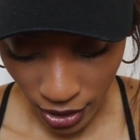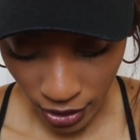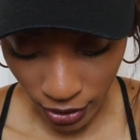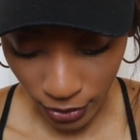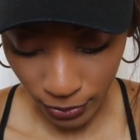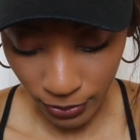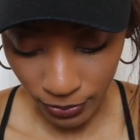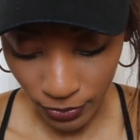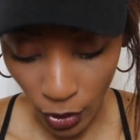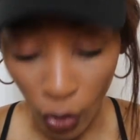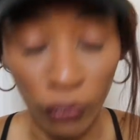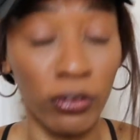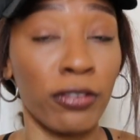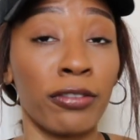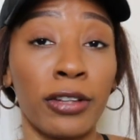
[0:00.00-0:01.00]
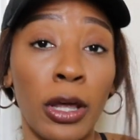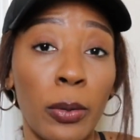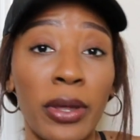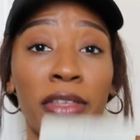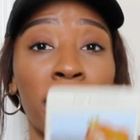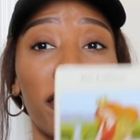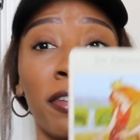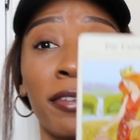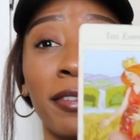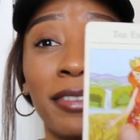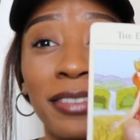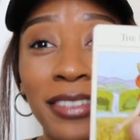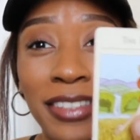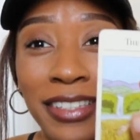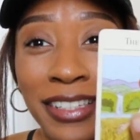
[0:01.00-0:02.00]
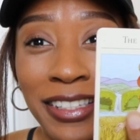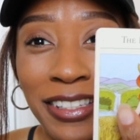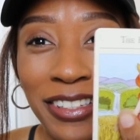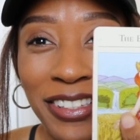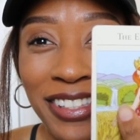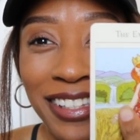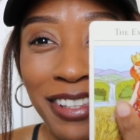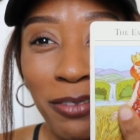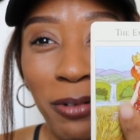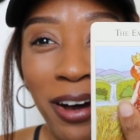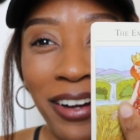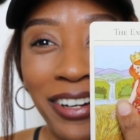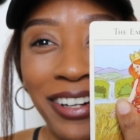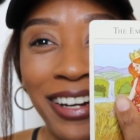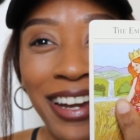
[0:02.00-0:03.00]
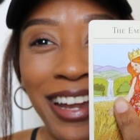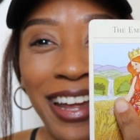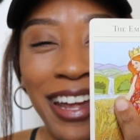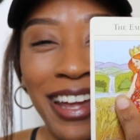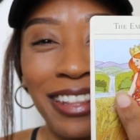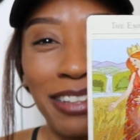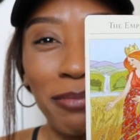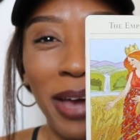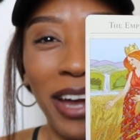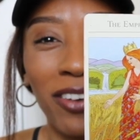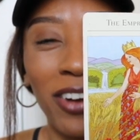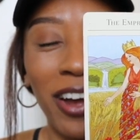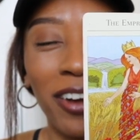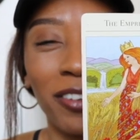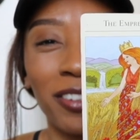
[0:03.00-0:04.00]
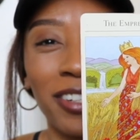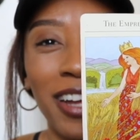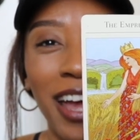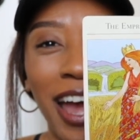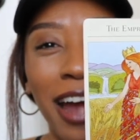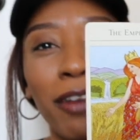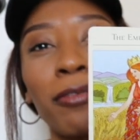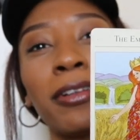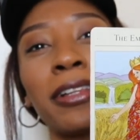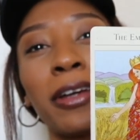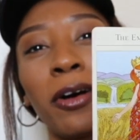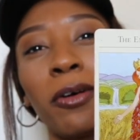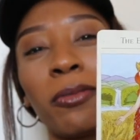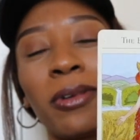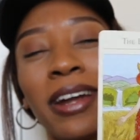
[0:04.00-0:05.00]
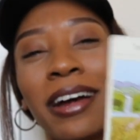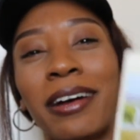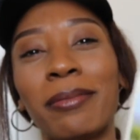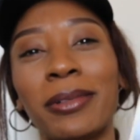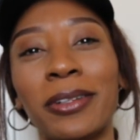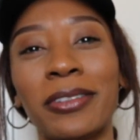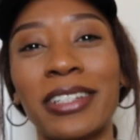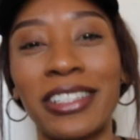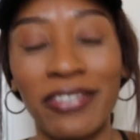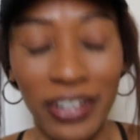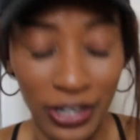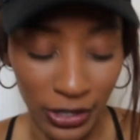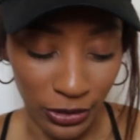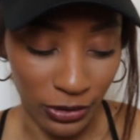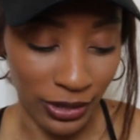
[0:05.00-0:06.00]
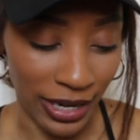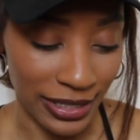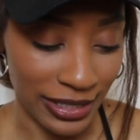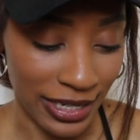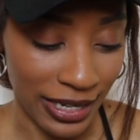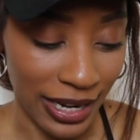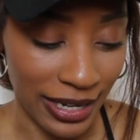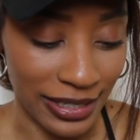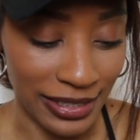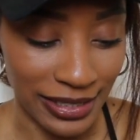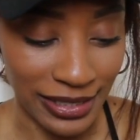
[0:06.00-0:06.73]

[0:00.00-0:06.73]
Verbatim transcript: um, overfloweth because you see the water in the background. I really hope when I upload this video you guys can kind of